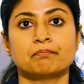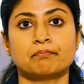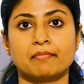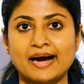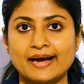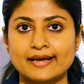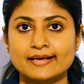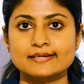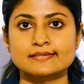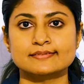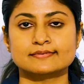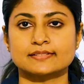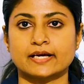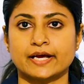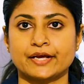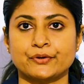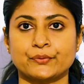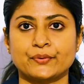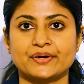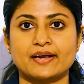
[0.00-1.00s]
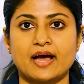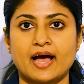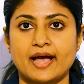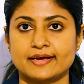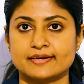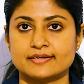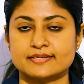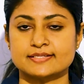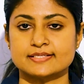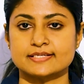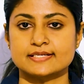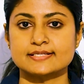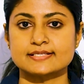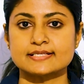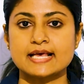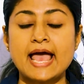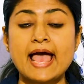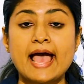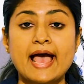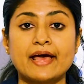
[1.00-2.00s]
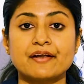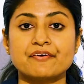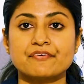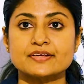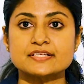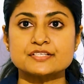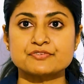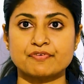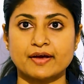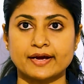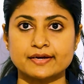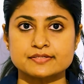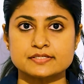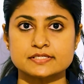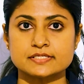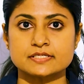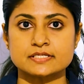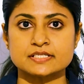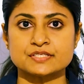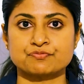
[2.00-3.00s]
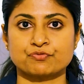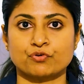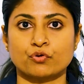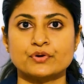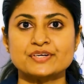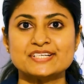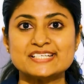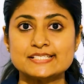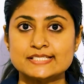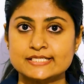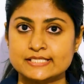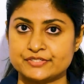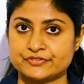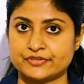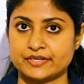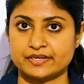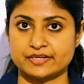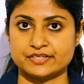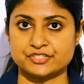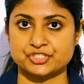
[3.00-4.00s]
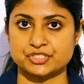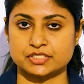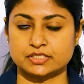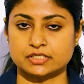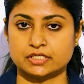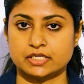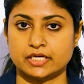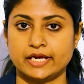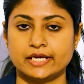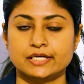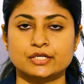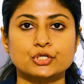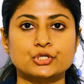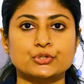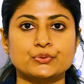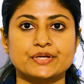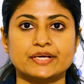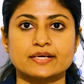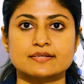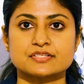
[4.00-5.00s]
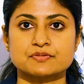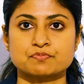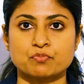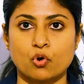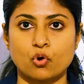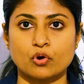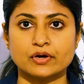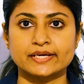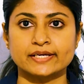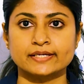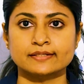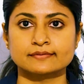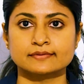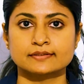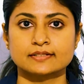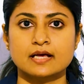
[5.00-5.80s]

mild thyroid eye disease and risk factors for deterioration, including smoking,